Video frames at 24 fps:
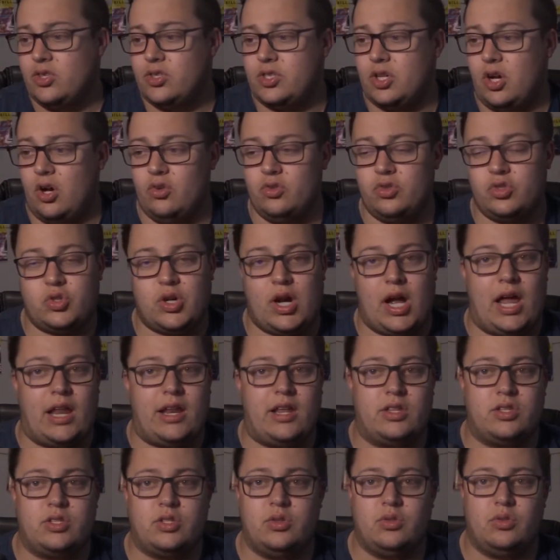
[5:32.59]
Don't try
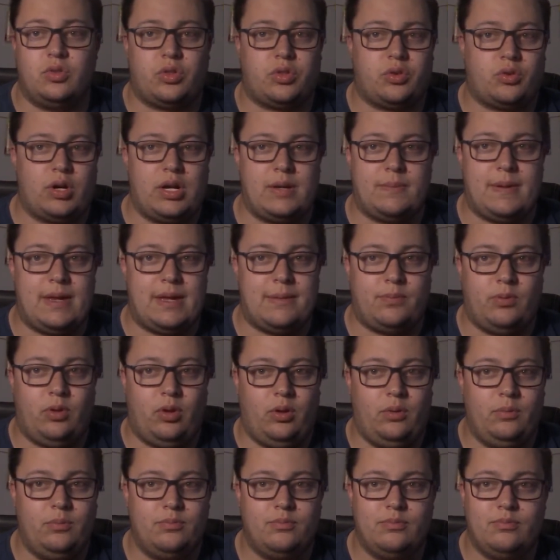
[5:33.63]
to do three
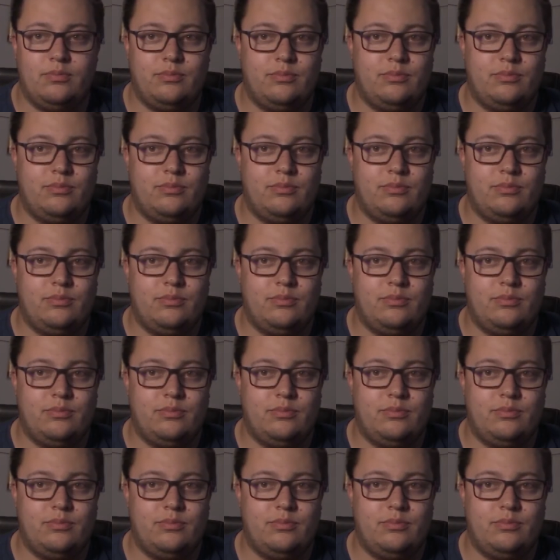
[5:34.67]
people.